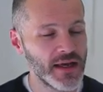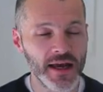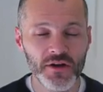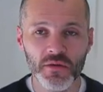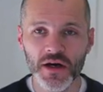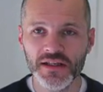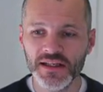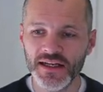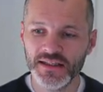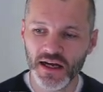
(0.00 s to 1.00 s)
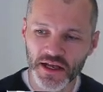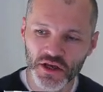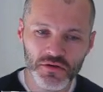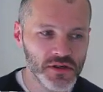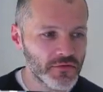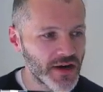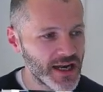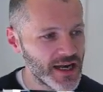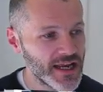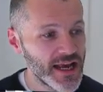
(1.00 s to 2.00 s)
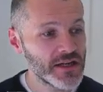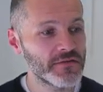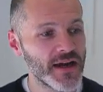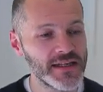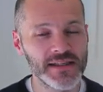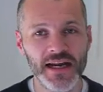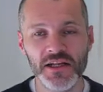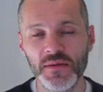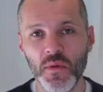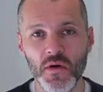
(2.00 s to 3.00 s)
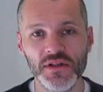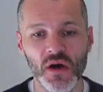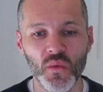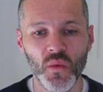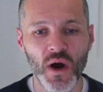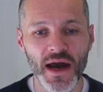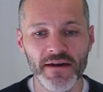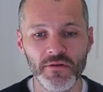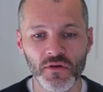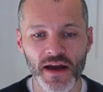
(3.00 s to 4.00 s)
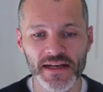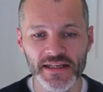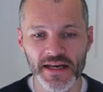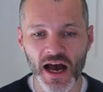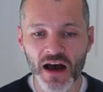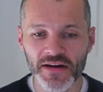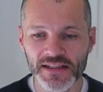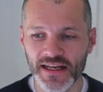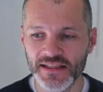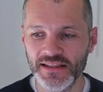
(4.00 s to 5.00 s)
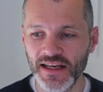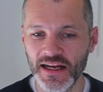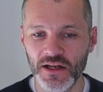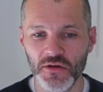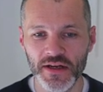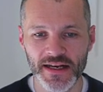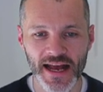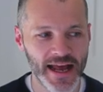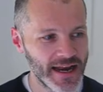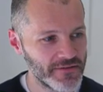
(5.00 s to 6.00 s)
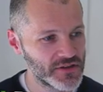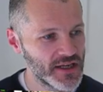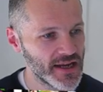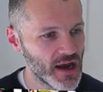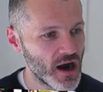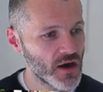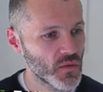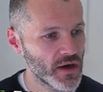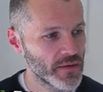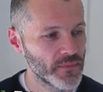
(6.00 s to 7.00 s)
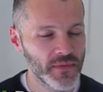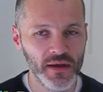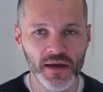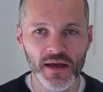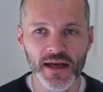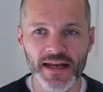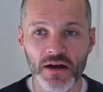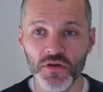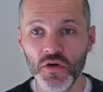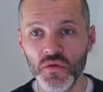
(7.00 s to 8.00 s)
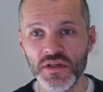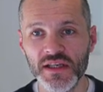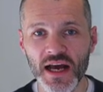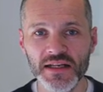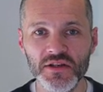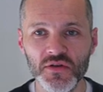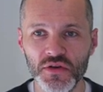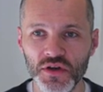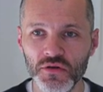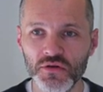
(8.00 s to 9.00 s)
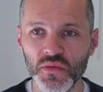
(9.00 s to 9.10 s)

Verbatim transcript: In other words, it's got a user-friendly interface and it supports a wide variety of assets, including NFT artwork. Now, if you decide to use